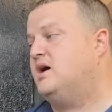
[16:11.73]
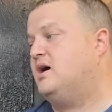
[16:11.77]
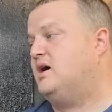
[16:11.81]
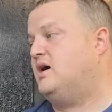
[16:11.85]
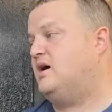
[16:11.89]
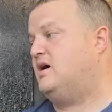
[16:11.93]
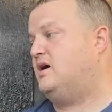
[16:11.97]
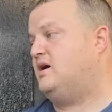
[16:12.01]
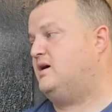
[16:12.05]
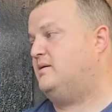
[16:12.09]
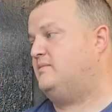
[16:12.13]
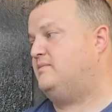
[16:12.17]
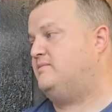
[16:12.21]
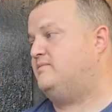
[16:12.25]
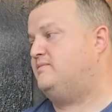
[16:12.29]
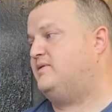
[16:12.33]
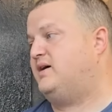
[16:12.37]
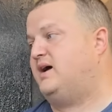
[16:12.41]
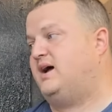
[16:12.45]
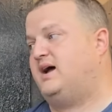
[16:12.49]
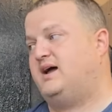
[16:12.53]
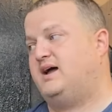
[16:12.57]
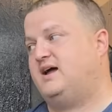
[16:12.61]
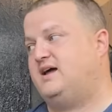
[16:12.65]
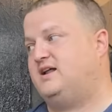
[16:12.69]

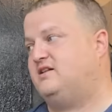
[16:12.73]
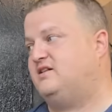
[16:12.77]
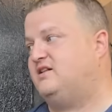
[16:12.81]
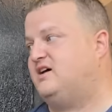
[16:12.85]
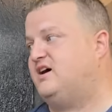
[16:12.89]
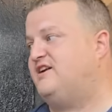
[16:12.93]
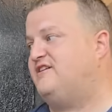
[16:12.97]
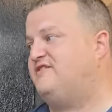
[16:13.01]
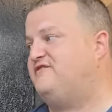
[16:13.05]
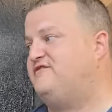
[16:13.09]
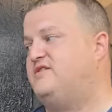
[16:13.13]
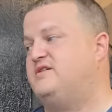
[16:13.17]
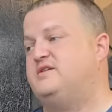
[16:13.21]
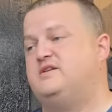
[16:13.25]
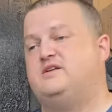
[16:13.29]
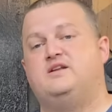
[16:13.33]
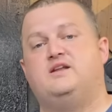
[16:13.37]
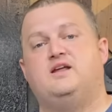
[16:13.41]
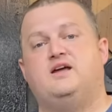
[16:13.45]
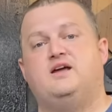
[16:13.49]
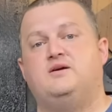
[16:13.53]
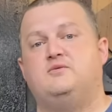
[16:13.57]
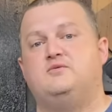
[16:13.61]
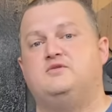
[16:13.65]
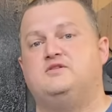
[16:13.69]
I had a lot of fun
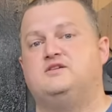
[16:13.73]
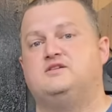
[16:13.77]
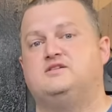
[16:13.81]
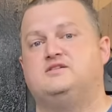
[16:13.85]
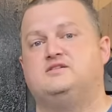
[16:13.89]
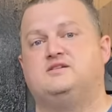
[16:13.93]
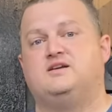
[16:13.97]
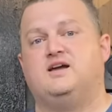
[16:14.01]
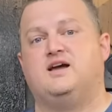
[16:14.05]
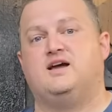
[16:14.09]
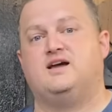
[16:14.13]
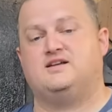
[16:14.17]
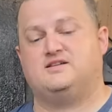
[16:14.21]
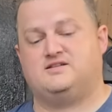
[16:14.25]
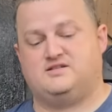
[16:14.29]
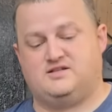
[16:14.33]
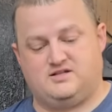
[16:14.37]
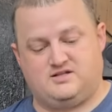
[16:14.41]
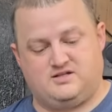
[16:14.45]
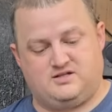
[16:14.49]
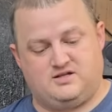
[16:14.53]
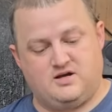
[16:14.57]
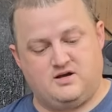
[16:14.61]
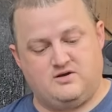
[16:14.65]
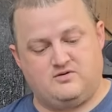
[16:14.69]
today with this, guys.
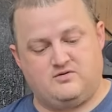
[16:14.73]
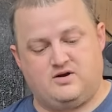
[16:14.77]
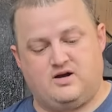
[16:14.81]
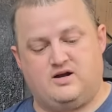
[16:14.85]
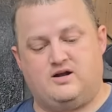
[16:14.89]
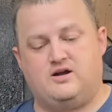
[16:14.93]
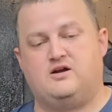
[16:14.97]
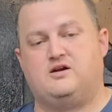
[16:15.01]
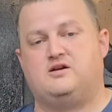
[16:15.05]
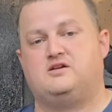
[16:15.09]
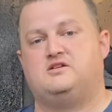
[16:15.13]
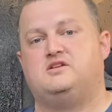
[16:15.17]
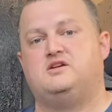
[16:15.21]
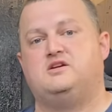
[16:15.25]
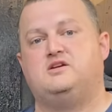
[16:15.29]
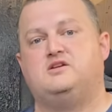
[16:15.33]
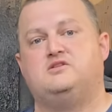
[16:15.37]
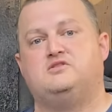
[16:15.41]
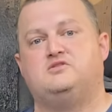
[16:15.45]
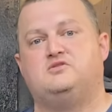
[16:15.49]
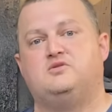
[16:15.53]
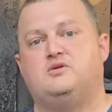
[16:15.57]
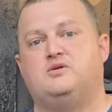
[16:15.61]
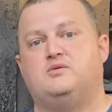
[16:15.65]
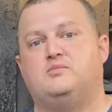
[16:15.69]
This gun right here
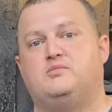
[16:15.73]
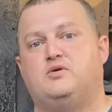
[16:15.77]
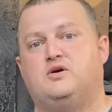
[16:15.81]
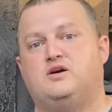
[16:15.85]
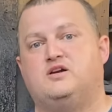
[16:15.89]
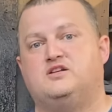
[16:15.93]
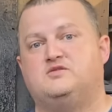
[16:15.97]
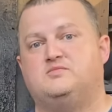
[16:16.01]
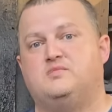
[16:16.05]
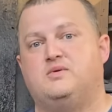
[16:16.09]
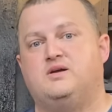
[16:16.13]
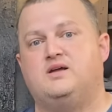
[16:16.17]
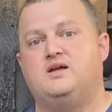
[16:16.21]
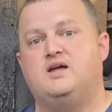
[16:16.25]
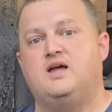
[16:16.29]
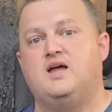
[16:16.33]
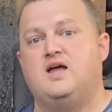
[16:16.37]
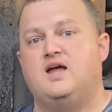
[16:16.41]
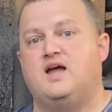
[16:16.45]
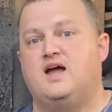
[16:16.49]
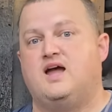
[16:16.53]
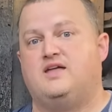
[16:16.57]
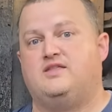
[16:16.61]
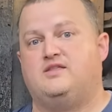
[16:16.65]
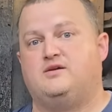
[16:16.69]
continues to impress me
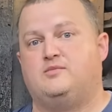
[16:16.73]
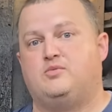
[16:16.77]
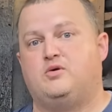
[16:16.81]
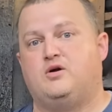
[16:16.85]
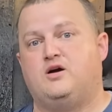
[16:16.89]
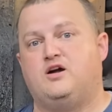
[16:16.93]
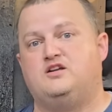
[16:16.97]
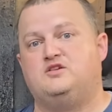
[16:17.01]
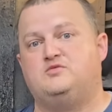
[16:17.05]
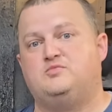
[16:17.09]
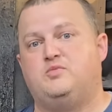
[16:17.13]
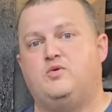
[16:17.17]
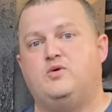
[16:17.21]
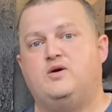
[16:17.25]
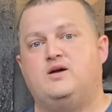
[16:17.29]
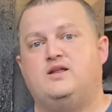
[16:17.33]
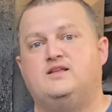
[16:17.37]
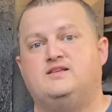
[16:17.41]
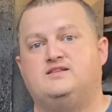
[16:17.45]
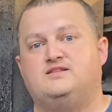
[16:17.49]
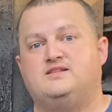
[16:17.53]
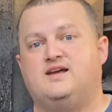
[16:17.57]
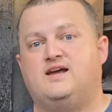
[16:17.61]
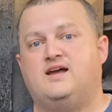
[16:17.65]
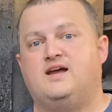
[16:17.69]
at the price point
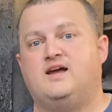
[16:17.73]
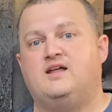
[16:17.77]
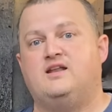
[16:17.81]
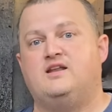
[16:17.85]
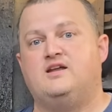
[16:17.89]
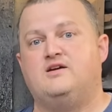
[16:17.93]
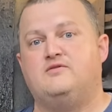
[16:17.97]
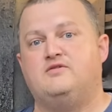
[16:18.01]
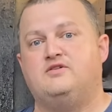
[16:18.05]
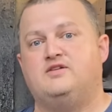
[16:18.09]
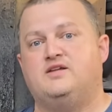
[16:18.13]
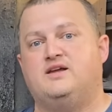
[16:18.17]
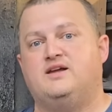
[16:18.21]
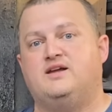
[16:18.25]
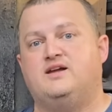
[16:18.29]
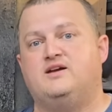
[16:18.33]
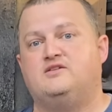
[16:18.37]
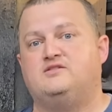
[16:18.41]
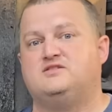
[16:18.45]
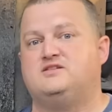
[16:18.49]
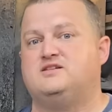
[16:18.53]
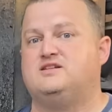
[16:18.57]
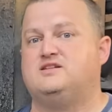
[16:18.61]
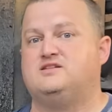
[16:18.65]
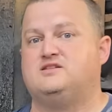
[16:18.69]
it's at and everything
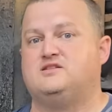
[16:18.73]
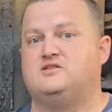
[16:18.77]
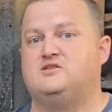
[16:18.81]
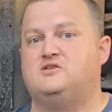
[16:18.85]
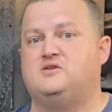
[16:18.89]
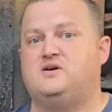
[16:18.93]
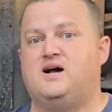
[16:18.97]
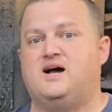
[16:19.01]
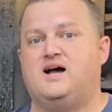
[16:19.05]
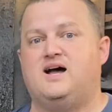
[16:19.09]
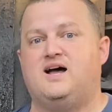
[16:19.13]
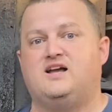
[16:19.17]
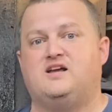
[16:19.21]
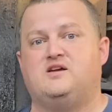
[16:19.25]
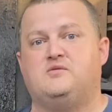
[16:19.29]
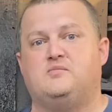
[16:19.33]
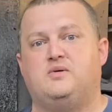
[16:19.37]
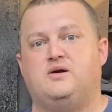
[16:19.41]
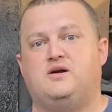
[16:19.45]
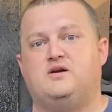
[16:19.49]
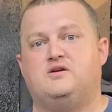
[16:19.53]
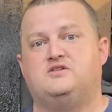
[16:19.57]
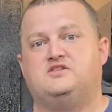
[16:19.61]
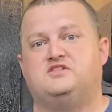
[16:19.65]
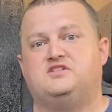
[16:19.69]
else. It is a little high
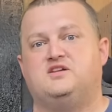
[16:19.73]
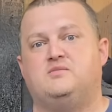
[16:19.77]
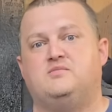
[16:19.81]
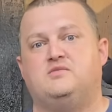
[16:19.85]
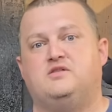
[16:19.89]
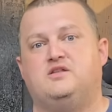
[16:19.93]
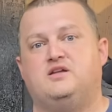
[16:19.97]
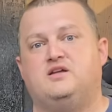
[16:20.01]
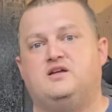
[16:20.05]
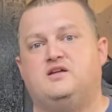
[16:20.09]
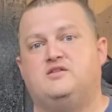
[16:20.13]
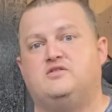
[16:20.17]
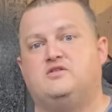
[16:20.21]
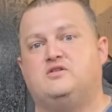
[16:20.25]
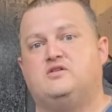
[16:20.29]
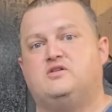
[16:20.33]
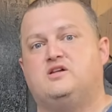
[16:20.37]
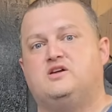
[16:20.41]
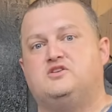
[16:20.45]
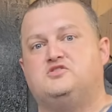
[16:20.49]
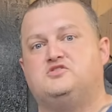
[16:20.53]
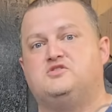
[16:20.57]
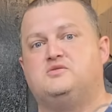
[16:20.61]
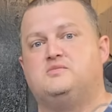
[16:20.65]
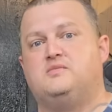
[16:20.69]
compared to some of the other
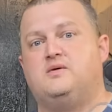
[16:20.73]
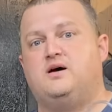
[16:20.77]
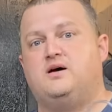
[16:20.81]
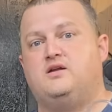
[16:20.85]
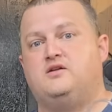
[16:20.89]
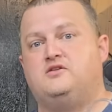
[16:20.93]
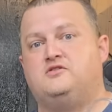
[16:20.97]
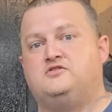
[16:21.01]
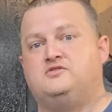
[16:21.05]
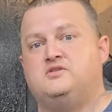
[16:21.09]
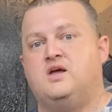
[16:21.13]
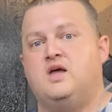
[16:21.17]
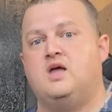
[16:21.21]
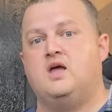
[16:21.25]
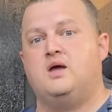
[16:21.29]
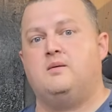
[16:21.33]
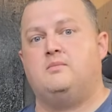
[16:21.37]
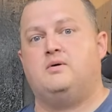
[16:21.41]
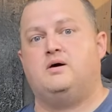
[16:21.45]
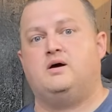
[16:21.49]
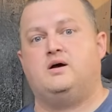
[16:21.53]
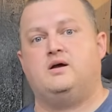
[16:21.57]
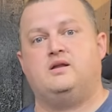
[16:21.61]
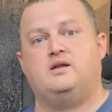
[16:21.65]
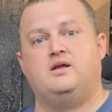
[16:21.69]
electric models,
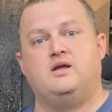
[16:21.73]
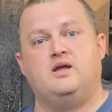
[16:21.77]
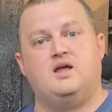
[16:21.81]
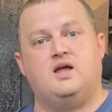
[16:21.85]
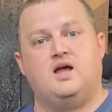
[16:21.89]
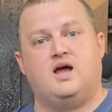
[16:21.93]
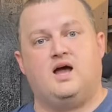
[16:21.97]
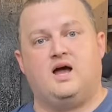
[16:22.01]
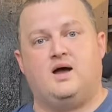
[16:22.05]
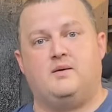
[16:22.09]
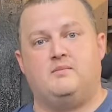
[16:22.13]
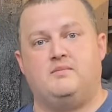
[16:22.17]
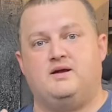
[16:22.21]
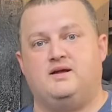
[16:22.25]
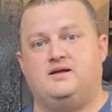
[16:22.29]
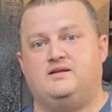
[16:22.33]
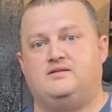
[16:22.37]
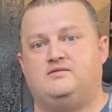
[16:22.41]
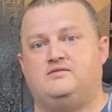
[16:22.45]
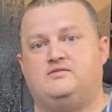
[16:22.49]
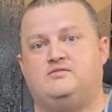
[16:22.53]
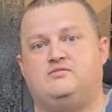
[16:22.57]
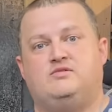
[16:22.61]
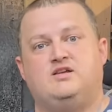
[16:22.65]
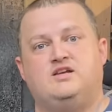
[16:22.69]
but I
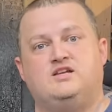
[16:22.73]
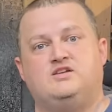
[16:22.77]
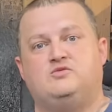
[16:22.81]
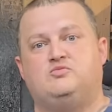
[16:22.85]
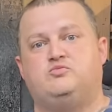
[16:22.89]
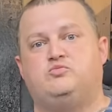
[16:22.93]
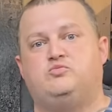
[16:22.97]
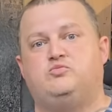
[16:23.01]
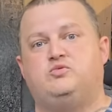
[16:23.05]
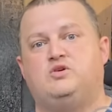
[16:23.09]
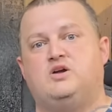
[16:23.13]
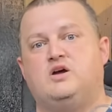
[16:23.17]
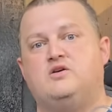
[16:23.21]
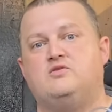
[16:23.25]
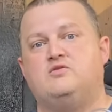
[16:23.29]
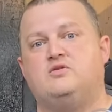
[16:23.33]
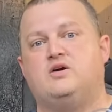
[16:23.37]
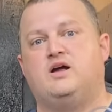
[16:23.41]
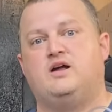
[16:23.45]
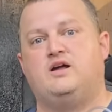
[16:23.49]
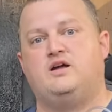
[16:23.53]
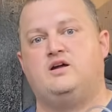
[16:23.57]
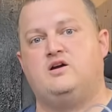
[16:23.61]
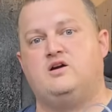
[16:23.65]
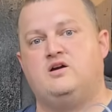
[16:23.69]
mean, this gun
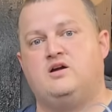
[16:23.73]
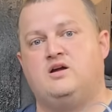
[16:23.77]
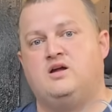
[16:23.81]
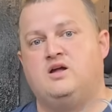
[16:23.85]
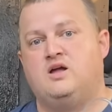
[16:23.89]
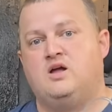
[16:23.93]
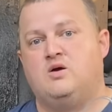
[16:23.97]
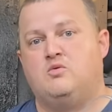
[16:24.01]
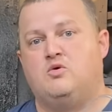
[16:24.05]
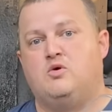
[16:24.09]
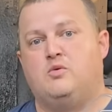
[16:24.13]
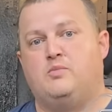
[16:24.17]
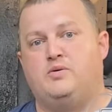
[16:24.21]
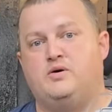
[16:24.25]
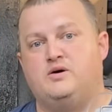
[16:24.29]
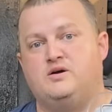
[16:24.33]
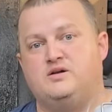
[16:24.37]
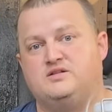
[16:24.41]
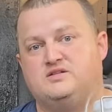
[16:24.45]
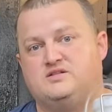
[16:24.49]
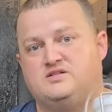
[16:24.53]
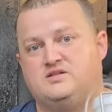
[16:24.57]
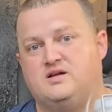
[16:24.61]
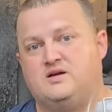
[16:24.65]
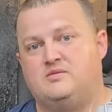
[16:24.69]
right here will
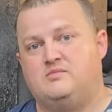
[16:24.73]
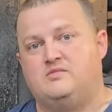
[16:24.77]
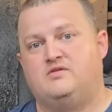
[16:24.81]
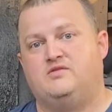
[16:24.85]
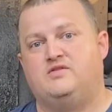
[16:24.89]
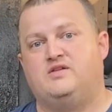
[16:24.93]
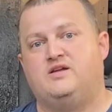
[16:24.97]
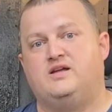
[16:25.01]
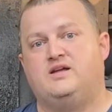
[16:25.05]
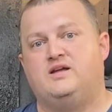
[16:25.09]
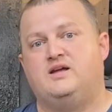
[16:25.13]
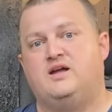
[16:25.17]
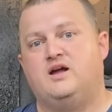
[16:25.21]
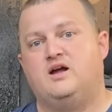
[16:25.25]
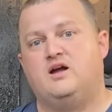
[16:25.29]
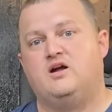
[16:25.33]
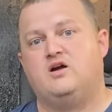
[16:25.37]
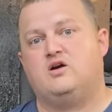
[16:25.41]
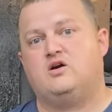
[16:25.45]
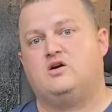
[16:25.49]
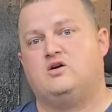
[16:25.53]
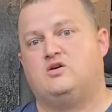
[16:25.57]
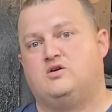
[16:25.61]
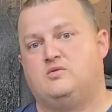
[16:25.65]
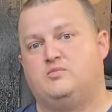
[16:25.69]
put some of the
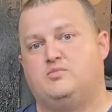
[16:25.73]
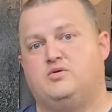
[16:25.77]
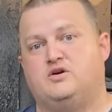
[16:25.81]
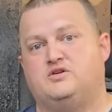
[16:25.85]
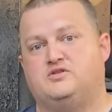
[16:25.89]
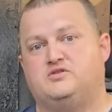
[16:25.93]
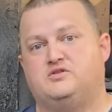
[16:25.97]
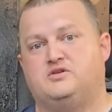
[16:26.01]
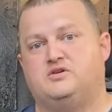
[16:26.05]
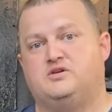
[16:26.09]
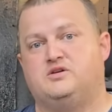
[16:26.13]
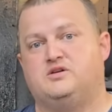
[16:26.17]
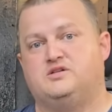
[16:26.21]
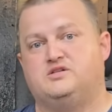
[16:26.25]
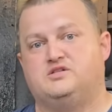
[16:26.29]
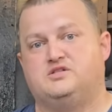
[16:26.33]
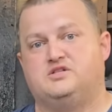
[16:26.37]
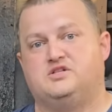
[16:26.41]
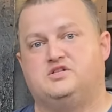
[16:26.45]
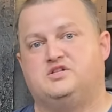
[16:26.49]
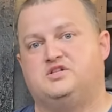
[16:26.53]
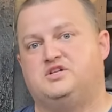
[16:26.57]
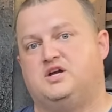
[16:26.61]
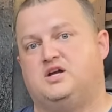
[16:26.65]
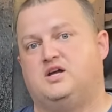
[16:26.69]
air compressor guns
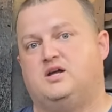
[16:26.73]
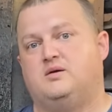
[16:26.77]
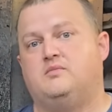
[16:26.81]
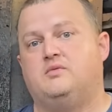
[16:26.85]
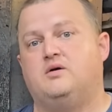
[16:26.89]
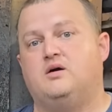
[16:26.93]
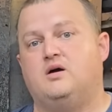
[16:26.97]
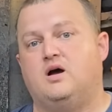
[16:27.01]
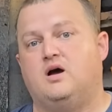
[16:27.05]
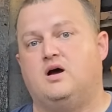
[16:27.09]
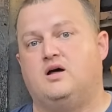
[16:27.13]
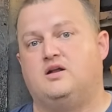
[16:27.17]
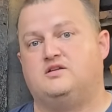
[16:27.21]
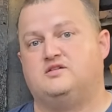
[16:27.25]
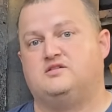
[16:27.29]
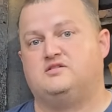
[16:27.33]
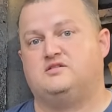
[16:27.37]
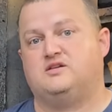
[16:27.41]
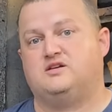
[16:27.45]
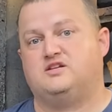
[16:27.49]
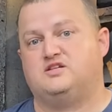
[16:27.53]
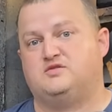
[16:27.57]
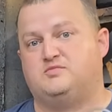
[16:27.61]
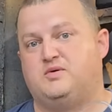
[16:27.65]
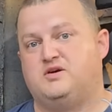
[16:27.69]
to shame,
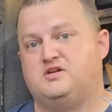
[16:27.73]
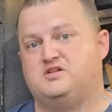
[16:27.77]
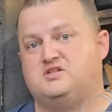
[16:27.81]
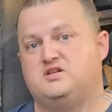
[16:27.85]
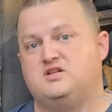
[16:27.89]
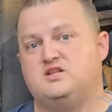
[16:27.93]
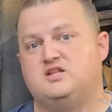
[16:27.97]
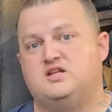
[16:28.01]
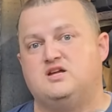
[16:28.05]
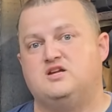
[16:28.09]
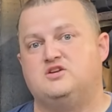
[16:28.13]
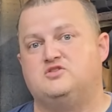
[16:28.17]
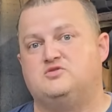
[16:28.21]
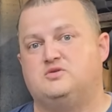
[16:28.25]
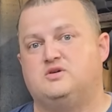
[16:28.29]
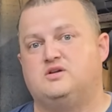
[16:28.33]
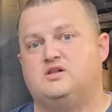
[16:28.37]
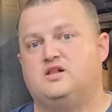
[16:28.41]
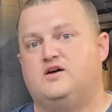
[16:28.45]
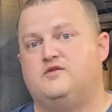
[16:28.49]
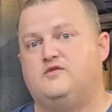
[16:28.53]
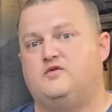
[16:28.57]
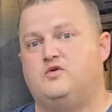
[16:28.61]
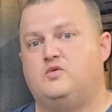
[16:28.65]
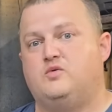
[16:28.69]
honestly, especially the
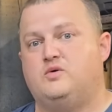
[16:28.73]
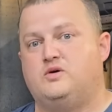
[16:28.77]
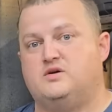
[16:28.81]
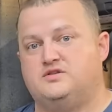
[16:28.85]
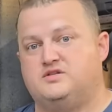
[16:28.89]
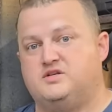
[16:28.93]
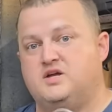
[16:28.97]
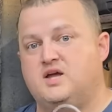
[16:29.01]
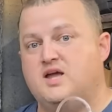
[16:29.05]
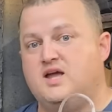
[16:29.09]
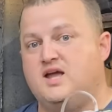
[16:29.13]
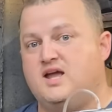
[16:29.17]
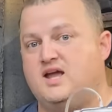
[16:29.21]
entry-level ones.